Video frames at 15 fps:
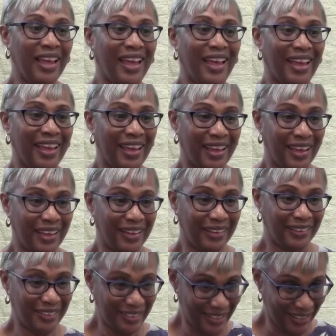
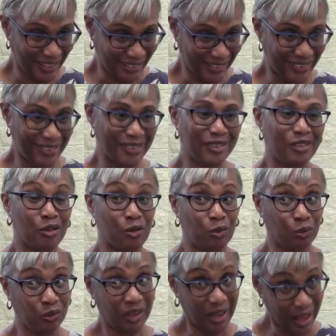And yes,
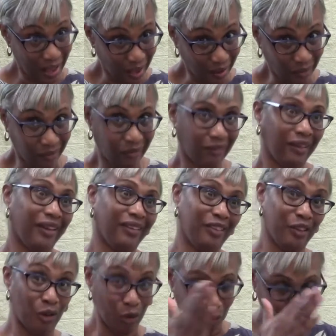so now
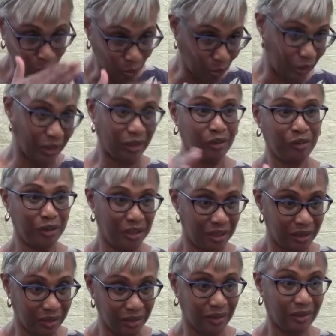the whole
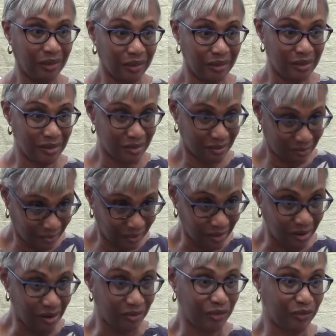area is
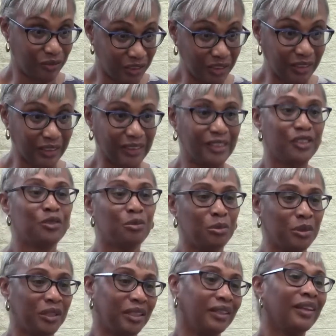Carver Village,
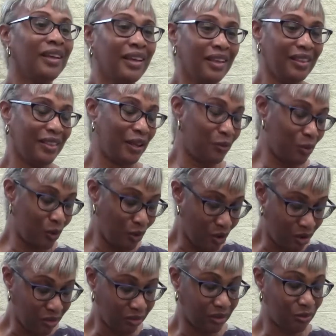but it
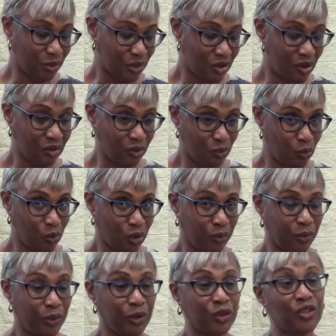was called the
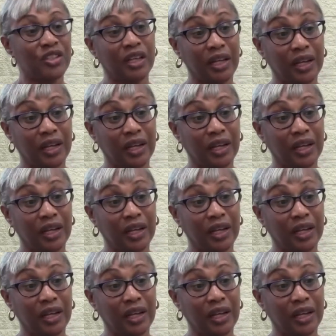Waterworks.